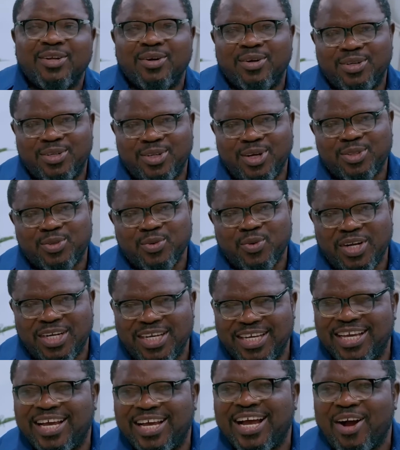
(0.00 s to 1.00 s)
Yeah, no, don't
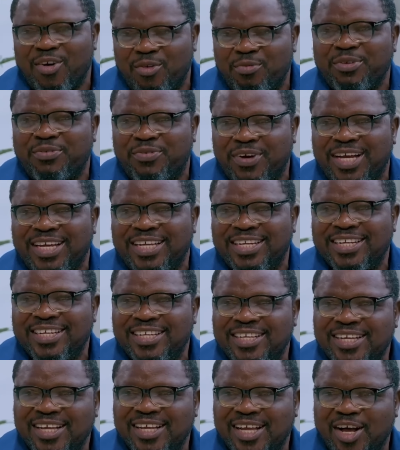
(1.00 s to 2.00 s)
worry. I'll be fine.
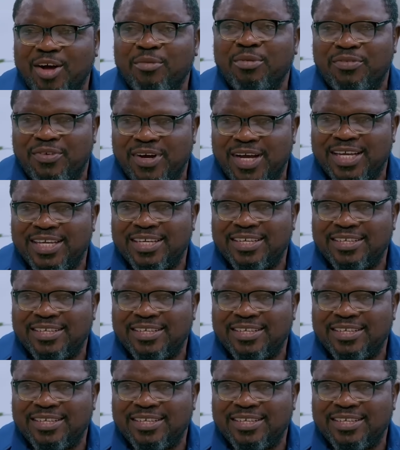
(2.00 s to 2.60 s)
I'll be fine.